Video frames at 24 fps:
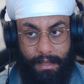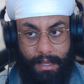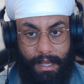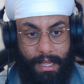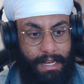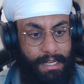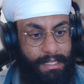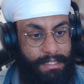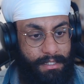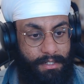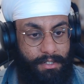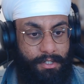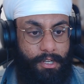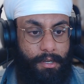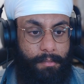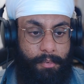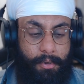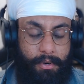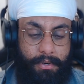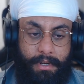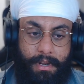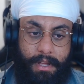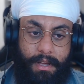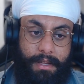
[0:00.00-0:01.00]
"I listen to your
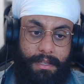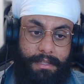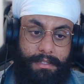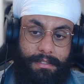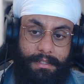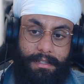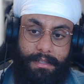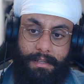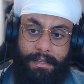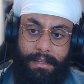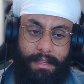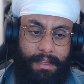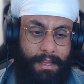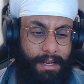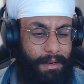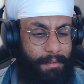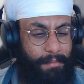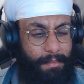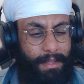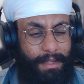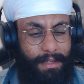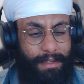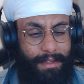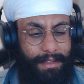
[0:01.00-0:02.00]
podcast." And
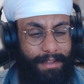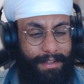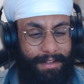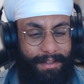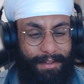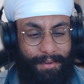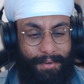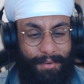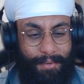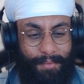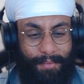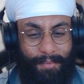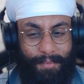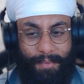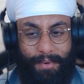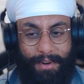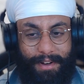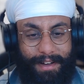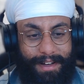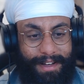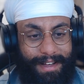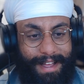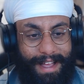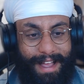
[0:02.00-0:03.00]
I'm like,
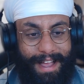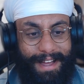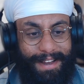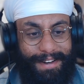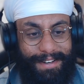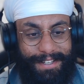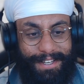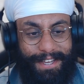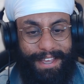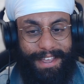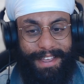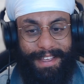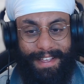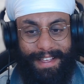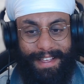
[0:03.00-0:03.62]
what? How did you?